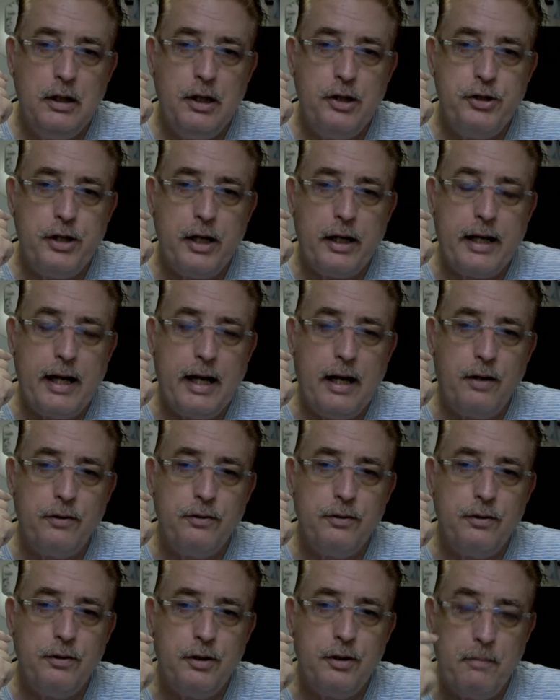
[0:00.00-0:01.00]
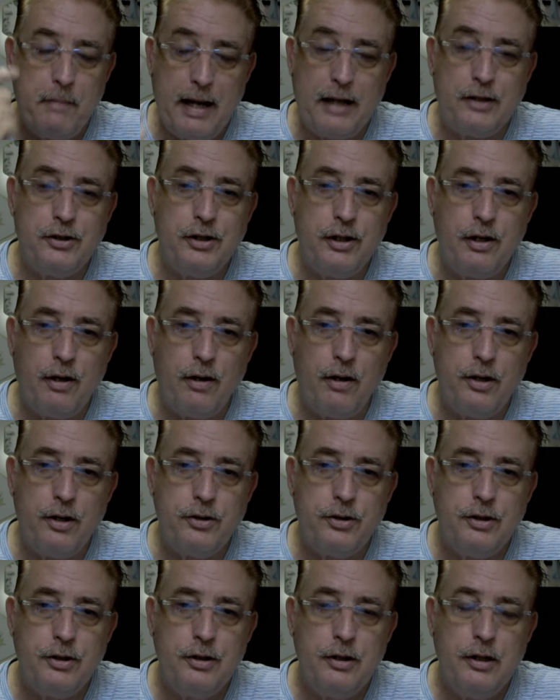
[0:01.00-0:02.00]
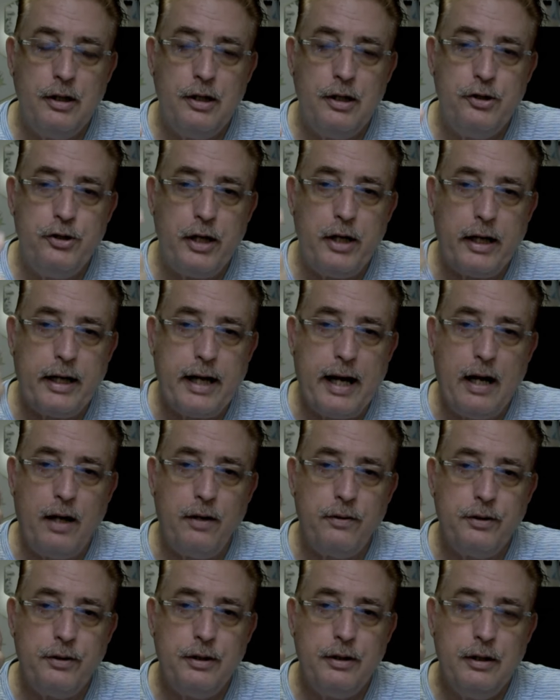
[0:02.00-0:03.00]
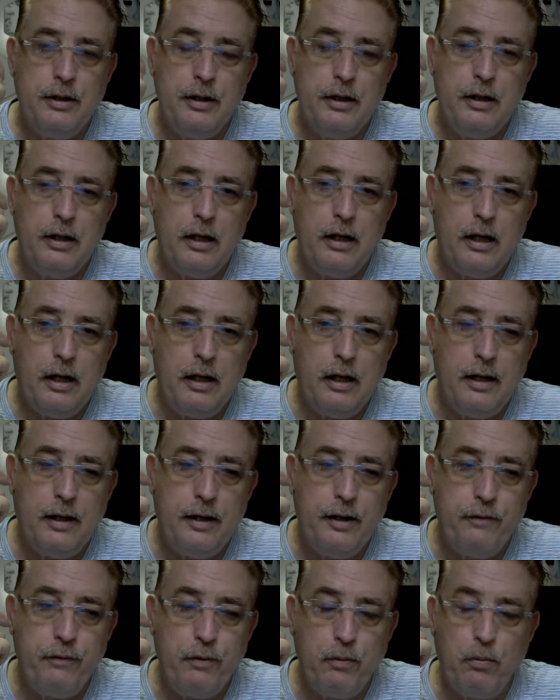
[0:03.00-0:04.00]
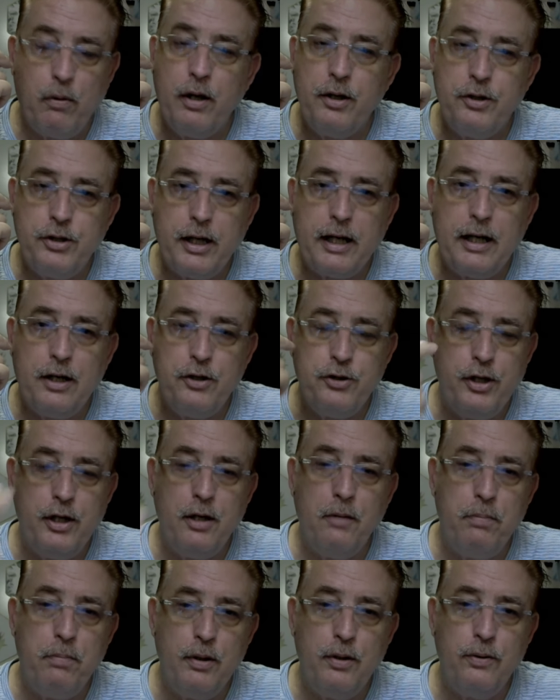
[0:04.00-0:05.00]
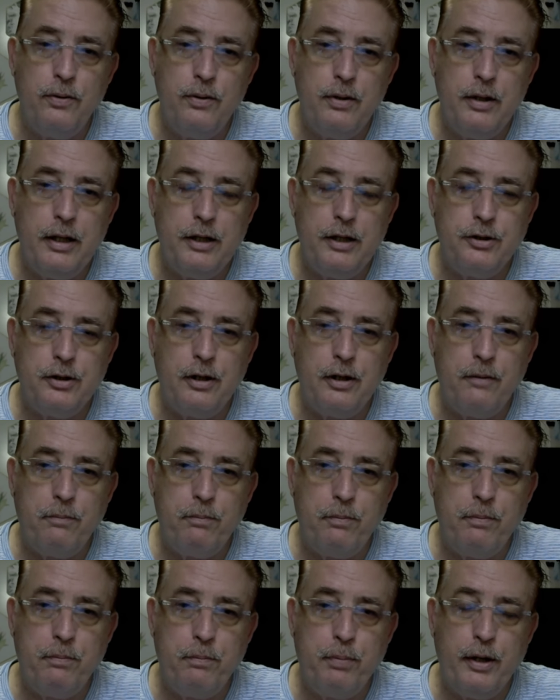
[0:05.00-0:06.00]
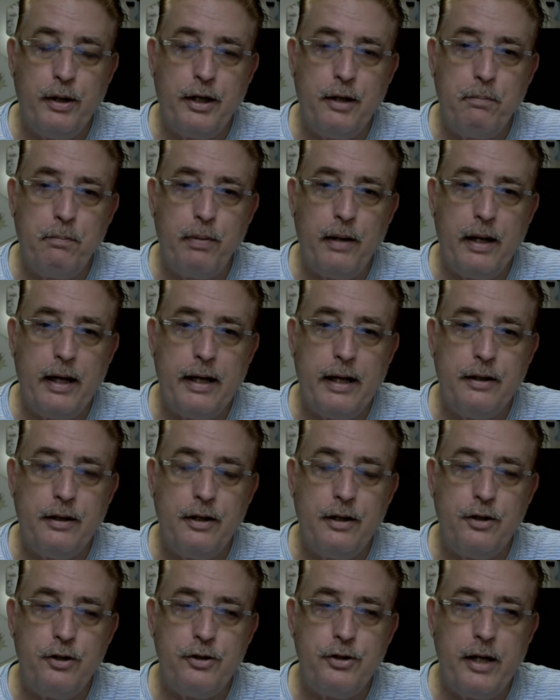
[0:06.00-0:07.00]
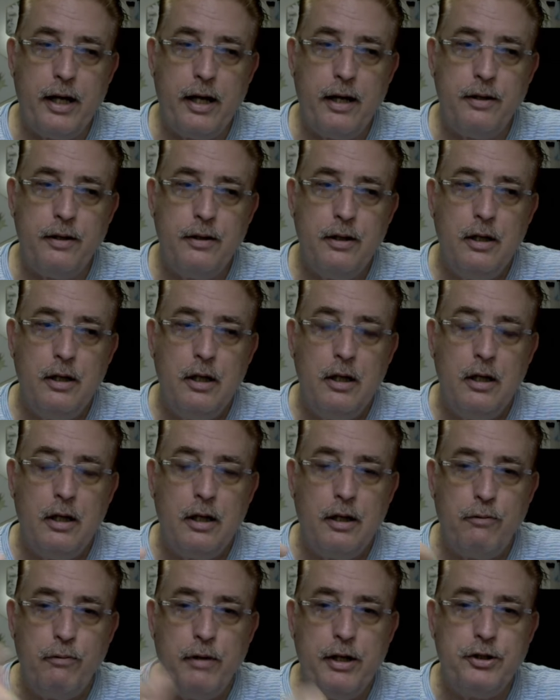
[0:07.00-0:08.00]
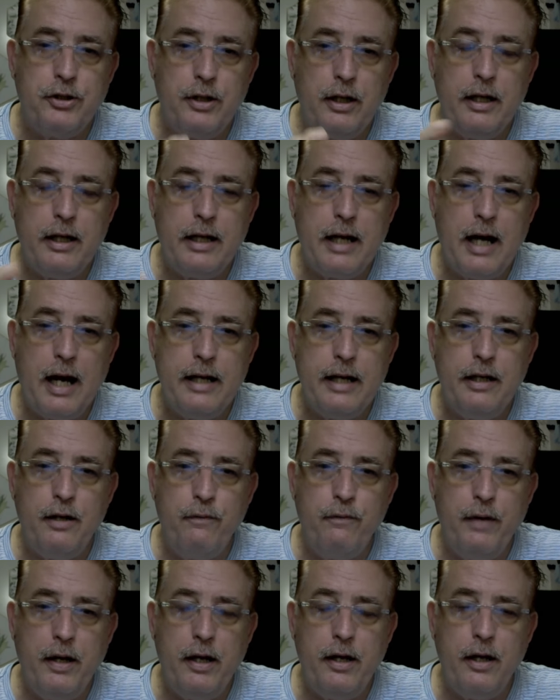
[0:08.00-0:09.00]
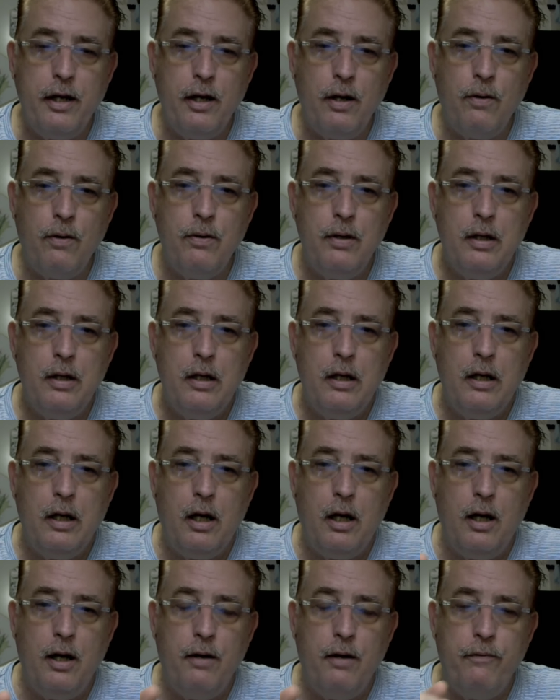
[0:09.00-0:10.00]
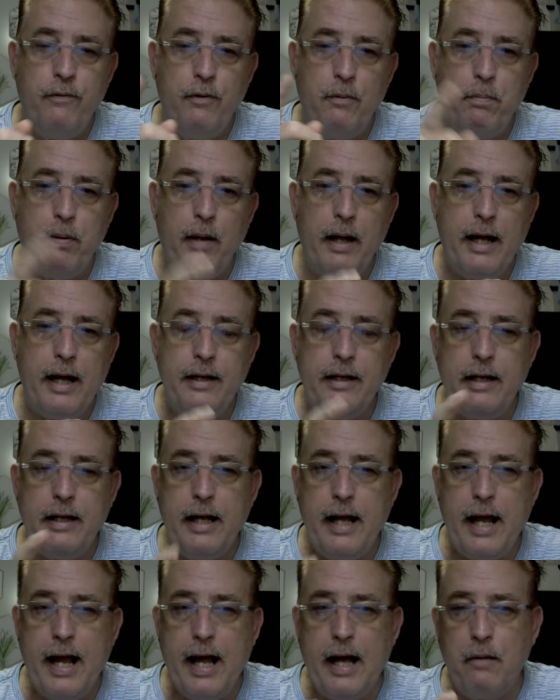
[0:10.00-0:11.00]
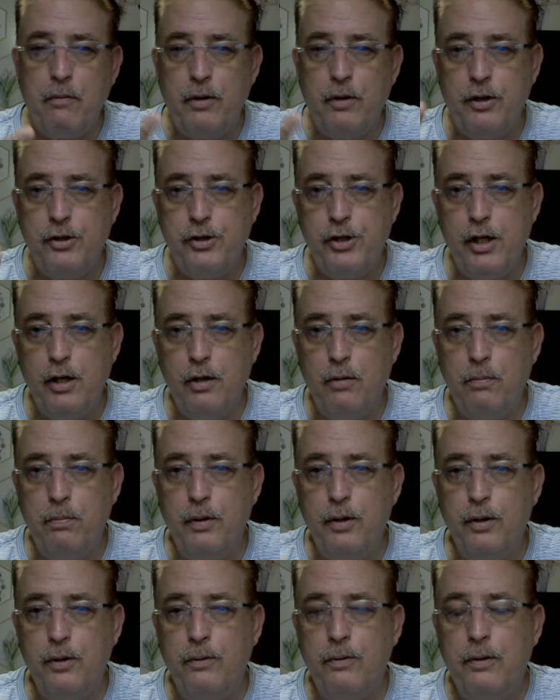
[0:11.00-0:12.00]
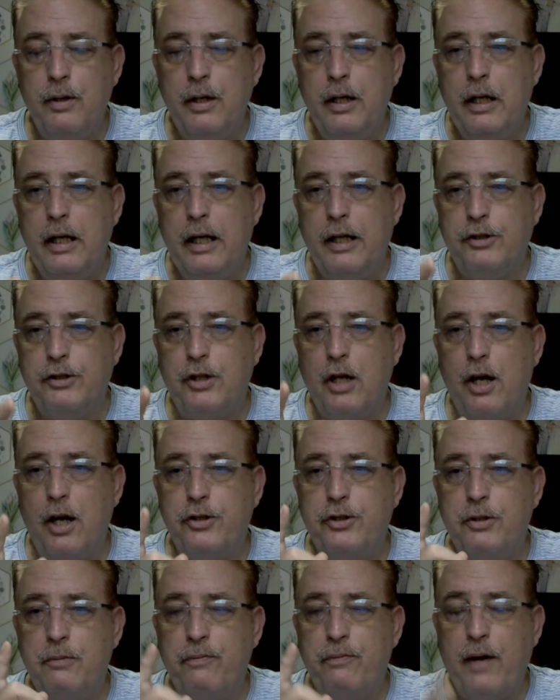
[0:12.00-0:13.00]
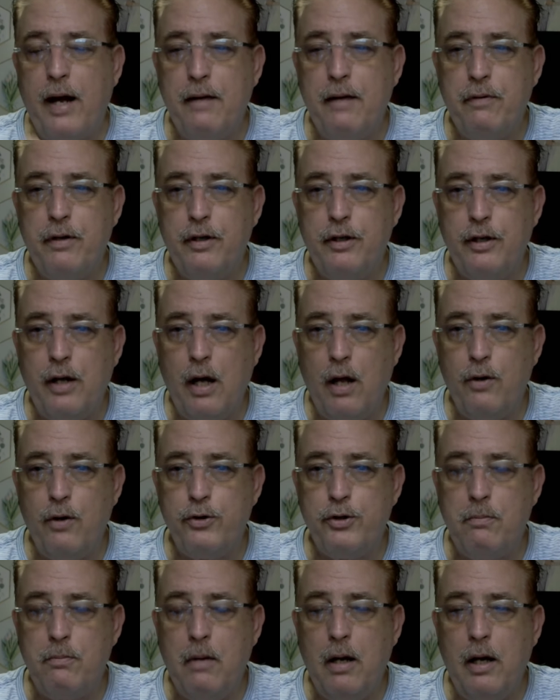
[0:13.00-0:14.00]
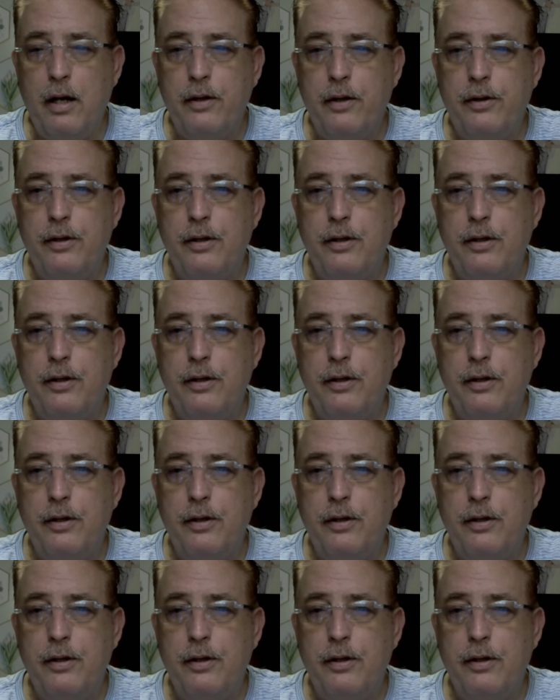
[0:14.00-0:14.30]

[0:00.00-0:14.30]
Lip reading: Check out the Maxi Cards. Check out if you want to check out Geo Blue, it's a pretty good plan, I understand. Recently, a guy did a video of the plan that he had with Geo Blue. It's costing $500 a month.